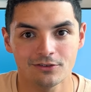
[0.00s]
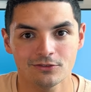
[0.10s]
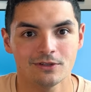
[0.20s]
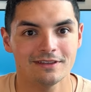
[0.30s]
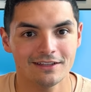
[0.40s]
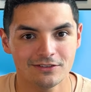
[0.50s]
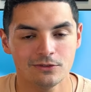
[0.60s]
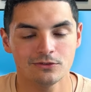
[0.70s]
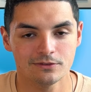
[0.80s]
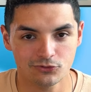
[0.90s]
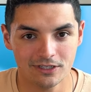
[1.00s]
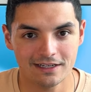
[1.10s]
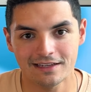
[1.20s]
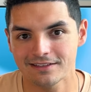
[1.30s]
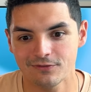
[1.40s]
So it lets you treat it
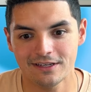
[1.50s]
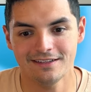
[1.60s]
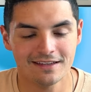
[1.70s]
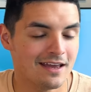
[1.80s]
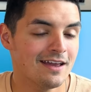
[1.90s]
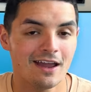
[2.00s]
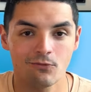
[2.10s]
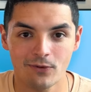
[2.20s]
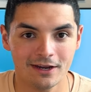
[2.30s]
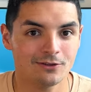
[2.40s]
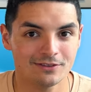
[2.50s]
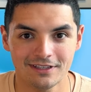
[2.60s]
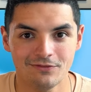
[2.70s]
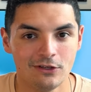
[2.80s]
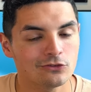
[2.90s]
as if it is a regular
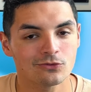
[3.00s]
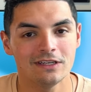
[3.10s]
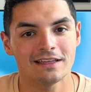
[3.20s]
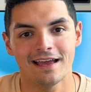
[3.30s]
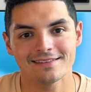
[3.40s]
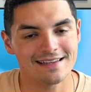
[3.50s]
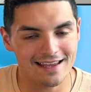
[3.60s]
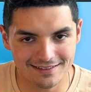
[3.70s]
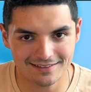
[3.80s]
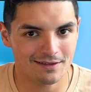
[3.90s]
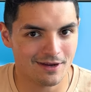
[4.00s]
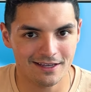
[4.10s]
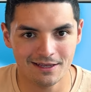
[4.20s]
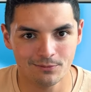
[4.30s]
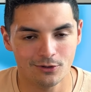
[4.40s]
T V screen that has an H D M I
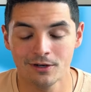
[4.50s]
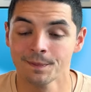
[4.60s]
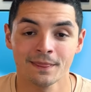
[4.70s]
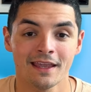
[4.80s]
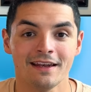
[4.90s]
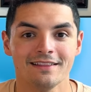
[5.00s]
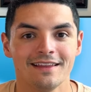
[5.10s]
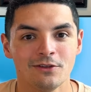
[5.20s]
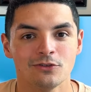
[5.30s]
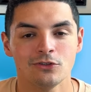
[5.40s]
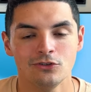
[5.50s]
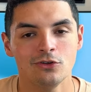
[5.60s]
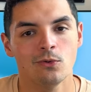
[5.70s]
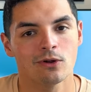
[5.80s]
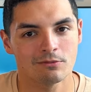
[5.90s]
input and allows you to
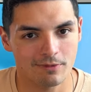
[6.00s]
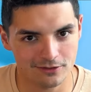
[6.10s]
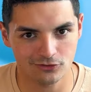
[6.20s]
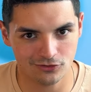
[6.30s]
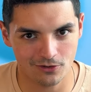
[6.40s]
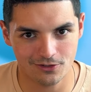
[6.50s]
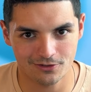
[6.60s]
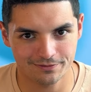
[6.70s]
do what I'm about to show you.